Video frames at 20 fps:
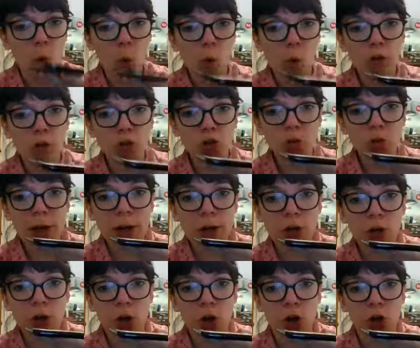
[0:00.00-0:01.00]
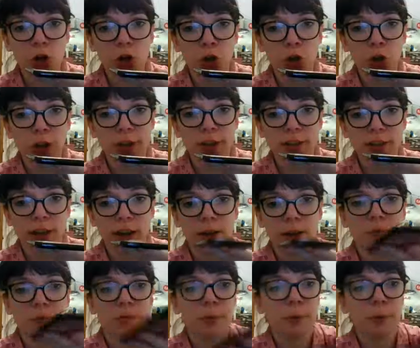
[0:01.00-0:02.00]
What do we do on New Year's
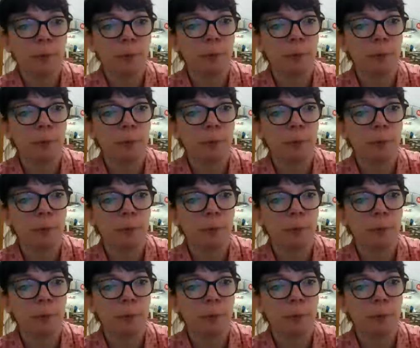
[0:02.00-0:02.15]
Eve?